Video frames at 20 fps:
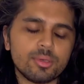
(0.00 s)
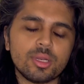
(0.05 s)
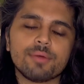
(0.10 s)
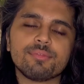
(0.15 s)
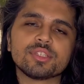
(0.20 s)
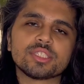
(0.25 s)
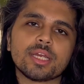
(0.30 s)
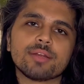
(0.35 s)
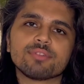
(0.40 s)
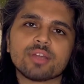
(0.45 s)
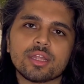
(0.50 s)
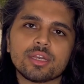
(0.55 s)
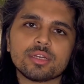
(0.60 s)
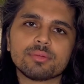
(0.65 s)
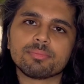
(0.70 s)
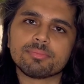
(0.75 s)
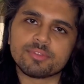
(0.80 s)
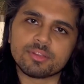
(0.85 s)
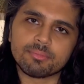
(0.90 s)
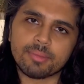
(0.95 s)
which I've done
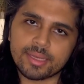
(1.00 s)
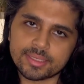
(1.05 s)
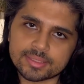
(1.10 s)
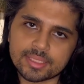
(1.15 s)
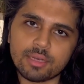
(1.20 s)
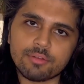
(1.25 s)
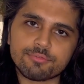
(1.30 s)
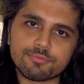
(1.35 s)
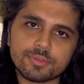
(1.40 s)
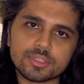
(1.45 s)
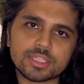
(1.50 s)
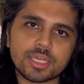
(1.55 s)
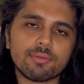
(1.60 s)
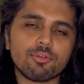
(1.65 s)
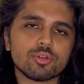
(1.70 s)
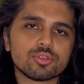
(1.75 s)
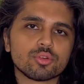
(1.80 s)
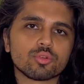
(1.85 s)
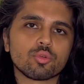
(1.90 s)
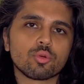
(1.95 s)
it with myself, which I've
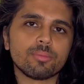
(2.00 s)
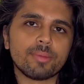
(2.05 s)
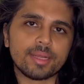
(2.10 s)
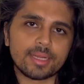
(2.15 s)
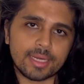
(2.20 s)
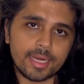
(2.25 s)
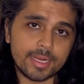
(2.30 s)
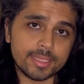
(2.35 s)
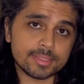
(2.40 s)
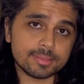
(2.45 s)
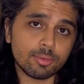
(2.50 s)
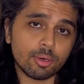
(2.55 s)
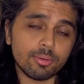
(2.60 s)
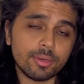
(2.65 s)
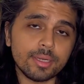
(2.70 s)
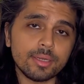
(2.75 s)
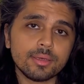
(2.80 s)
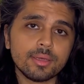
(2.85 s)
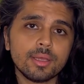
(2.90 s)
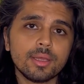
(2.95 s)
also told my clients about
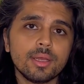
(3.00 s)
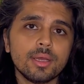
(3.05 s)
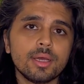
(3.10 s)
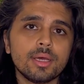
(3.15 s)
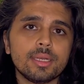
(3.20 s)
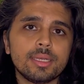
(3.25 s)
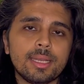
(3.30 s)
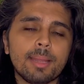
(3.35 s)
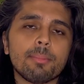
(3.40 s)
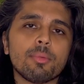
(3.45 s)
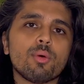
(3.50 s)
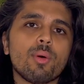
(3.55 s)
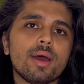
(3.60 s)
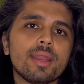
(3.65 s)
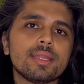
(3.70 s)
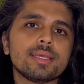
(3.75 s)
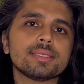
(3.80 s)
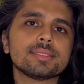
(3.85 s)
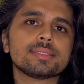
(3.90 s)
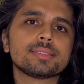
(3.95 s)
it. Number one
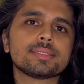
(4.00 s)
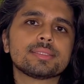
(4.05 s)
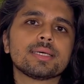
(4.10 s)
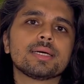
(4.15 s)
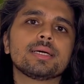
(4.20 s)
is